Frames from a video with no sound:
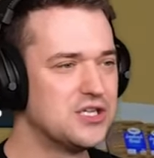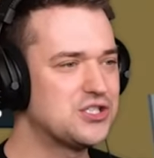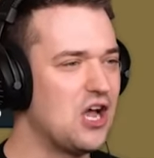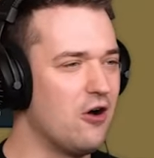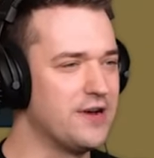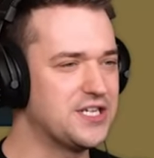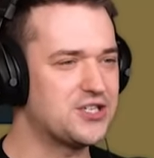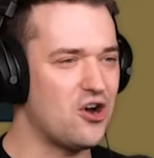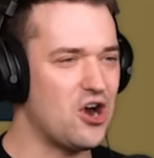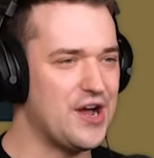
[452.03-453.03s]
Sorry,
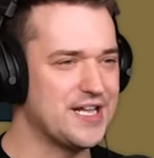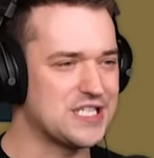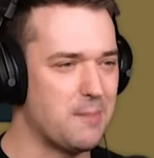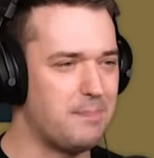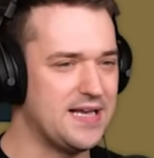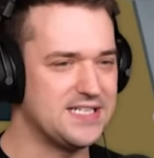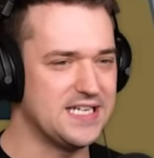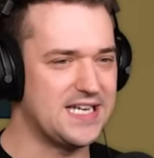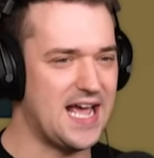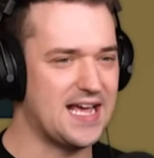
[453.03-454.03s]
sir. It's a busy
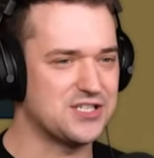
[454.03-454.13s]
day,